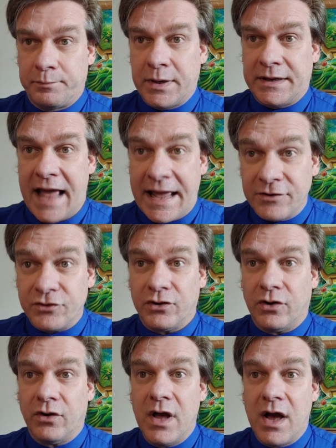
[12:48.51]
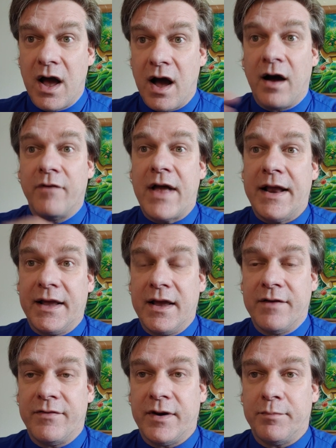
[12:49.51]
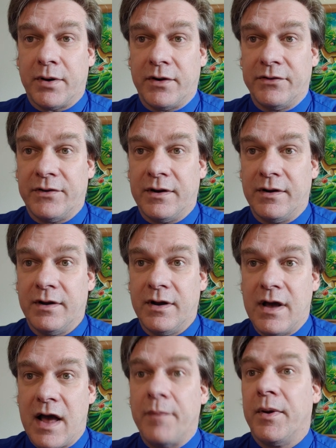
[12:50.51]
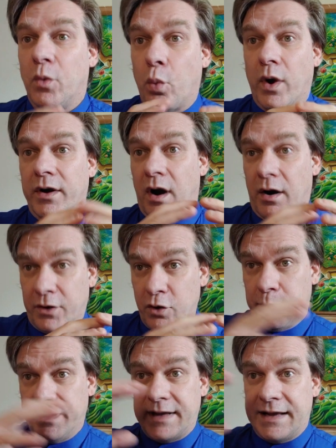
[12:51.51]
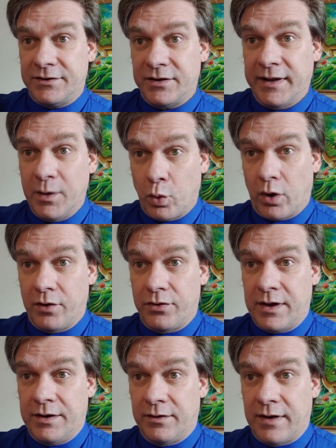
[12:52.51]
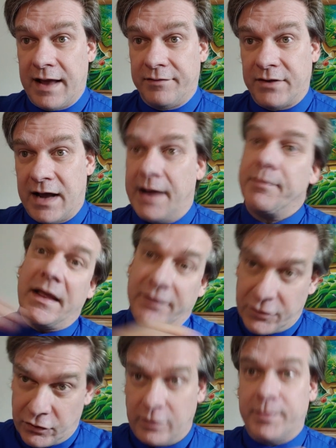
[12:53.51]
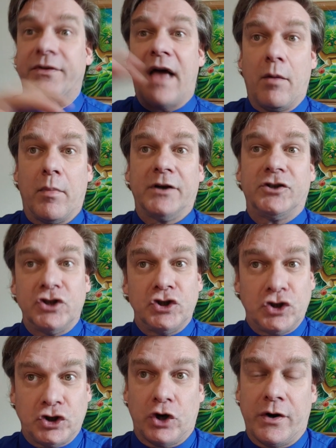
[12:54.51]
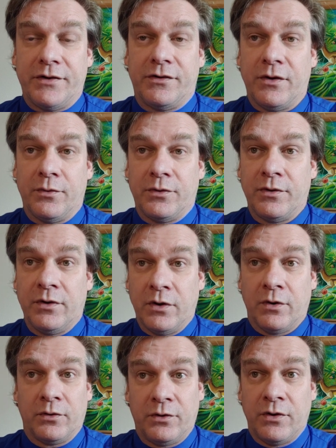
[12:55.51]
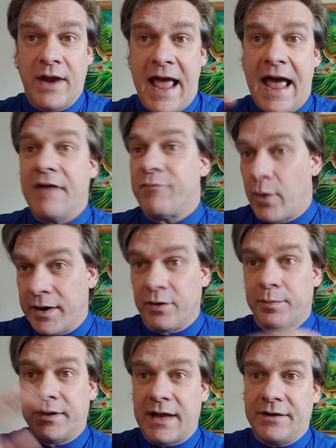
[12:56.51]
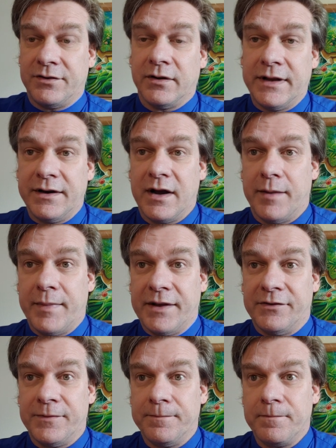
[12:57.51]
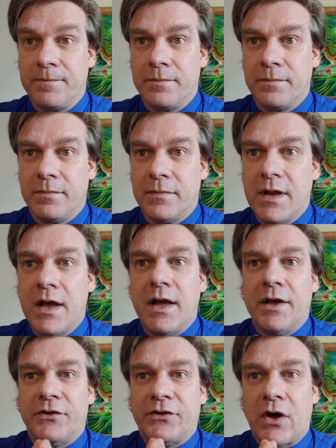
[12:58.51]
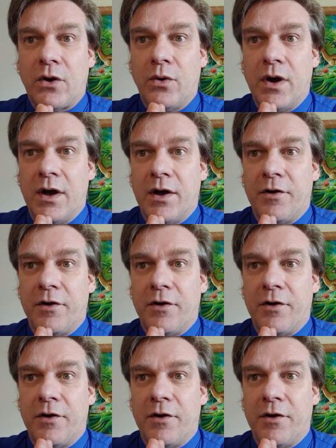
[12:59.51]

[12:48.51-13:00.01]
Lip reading: potential of any given person. I mean, what are you potentially worth in your lifetime? That determines how much insurance you should have, what your potential income is. So